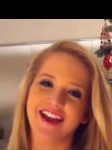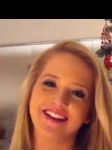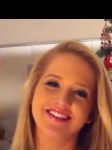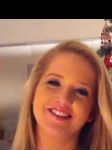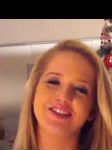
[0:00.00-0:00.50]

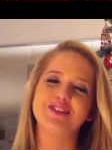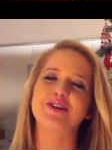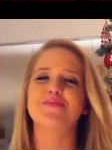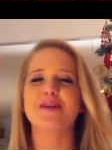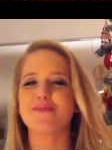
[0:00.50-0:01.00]
and she
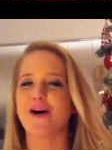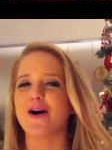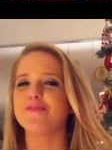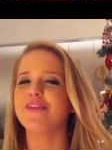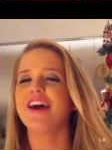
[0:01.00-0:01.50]
told my
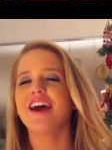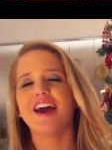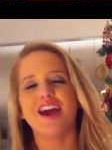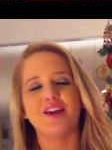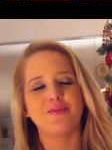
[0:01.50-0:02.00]
mom,
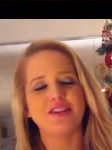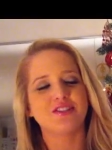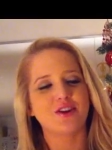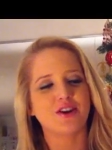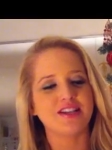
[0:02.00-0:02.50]
and we
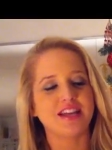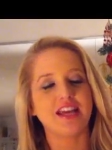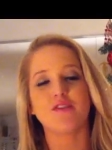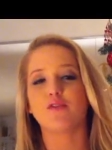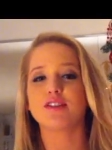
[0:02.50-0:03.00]
started
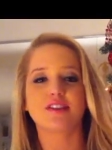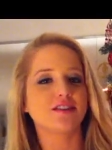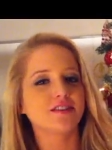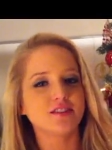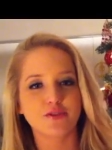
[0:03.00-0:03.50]
taking voice
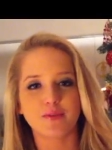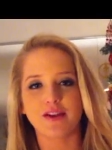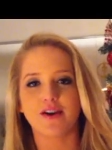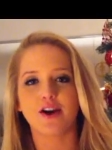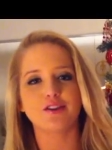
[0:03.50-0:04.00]
lessons from
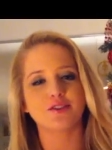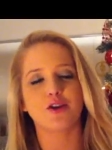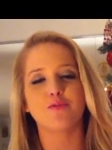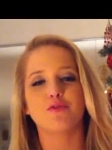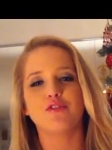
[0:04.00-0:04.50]
then on and
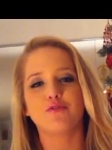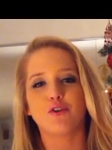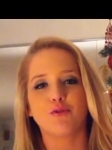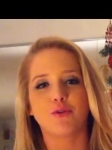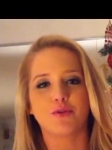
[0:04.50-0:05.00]
started moving
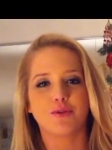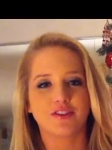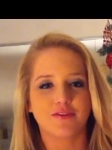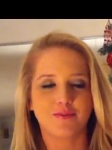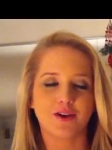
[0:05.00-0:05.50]
forward
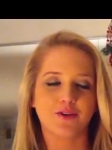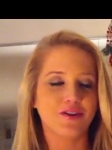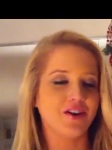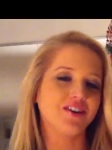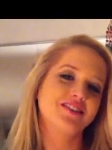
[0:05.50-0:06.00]
with my
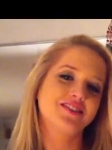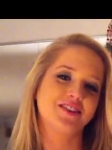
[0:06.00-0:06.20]
career.